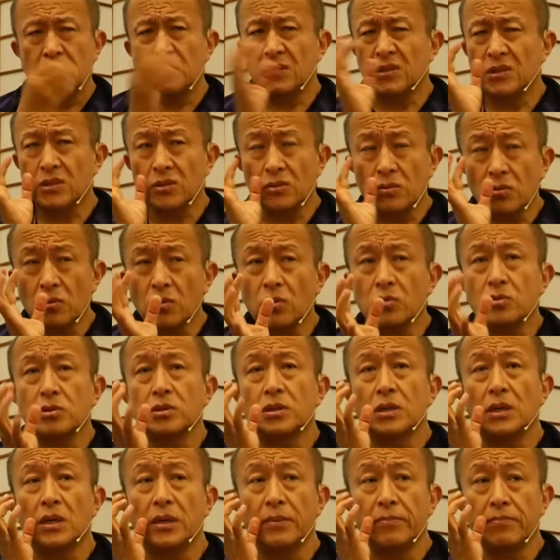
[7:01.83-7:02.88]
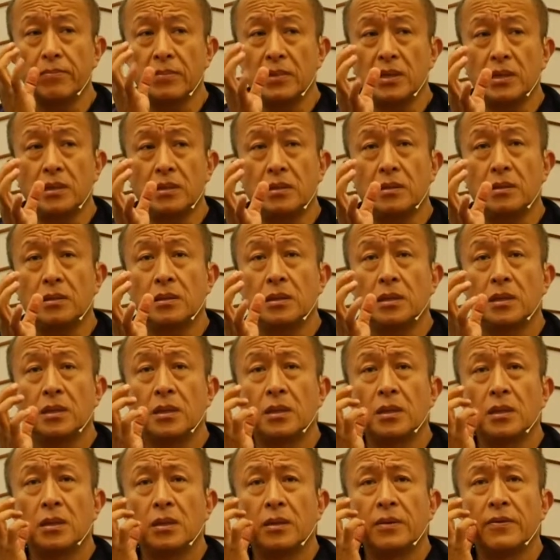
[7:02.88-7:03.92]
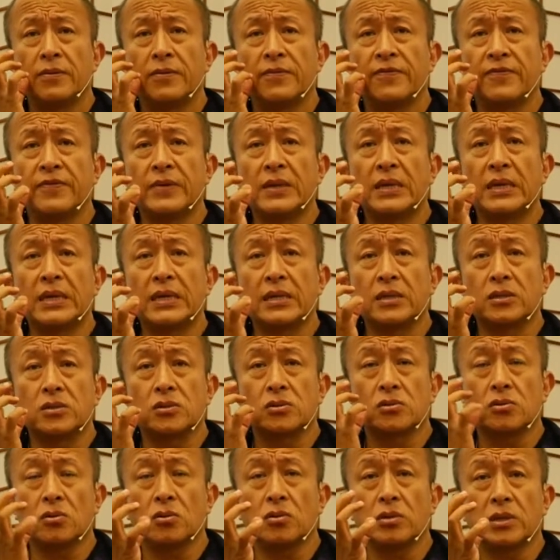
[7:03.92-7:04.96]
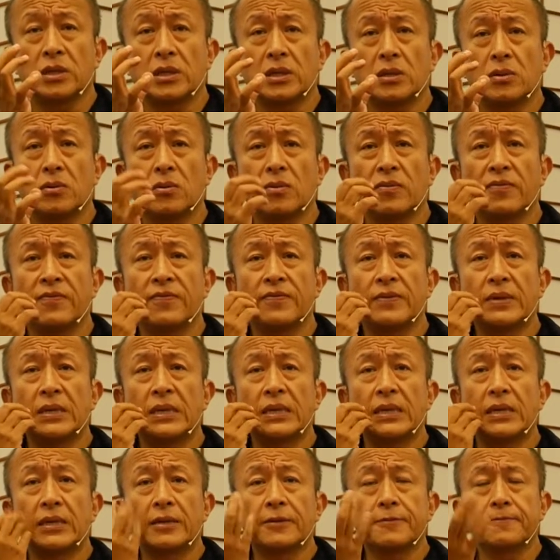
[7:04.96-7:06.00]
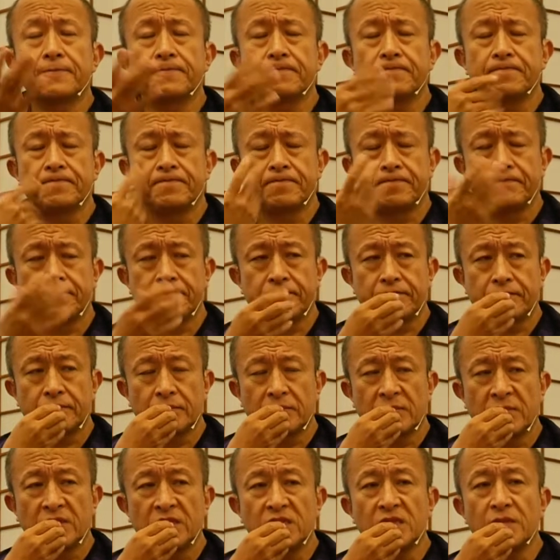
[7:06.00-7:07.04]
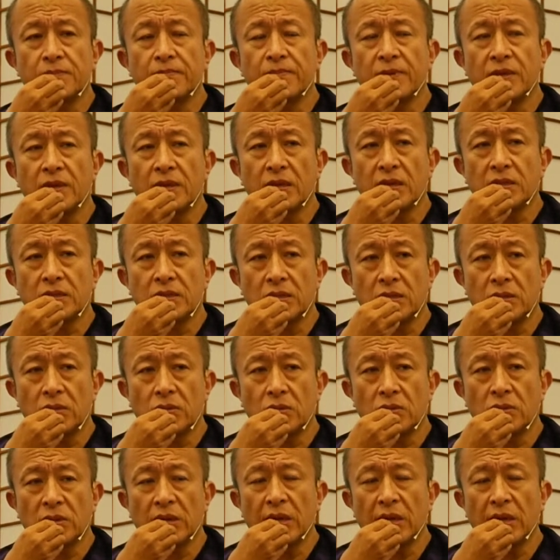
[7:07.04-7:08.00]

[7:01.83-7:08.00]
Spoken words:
It's not a mere feeling sorry or feeling sympathetic or